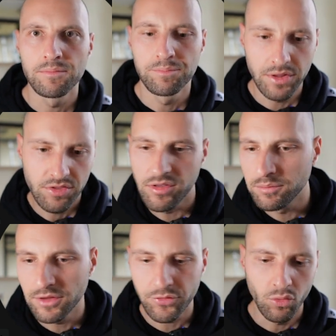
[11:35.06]
put
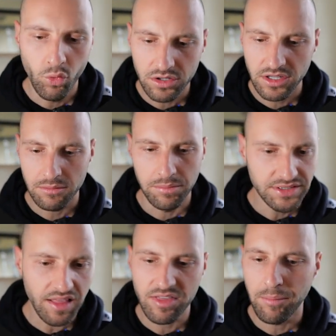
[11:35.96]
some different wording, but
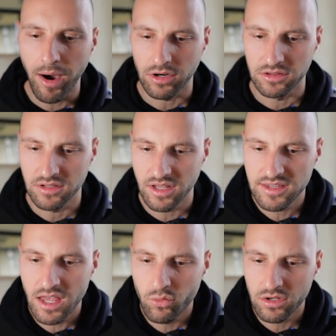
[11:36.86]
that's about it. And
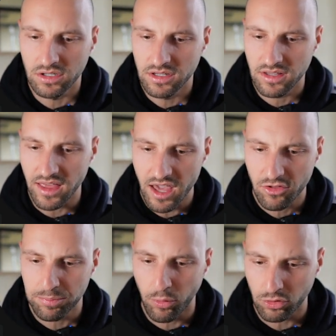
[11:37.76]
then we click
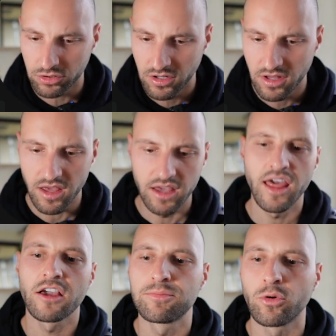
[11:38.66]
export and
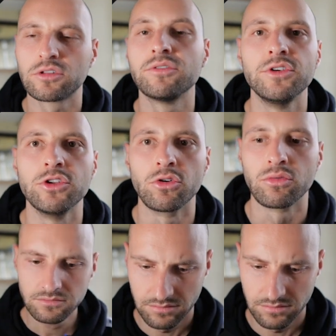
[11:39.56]
export the video.